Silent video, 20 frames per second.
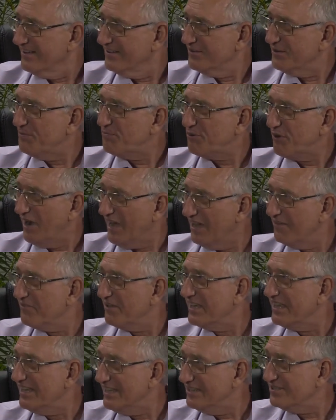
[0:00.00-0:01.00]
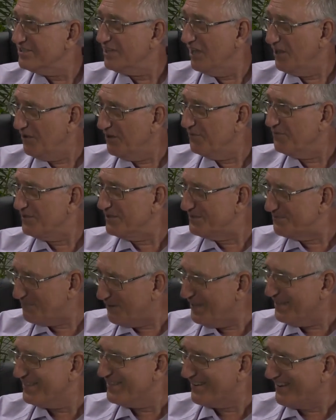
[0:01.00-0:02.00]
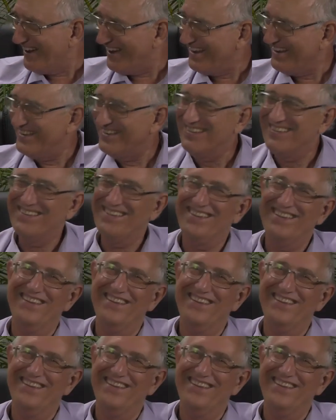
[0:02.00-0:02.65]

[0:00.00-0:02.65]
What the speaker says: depriving Esau of his birthright.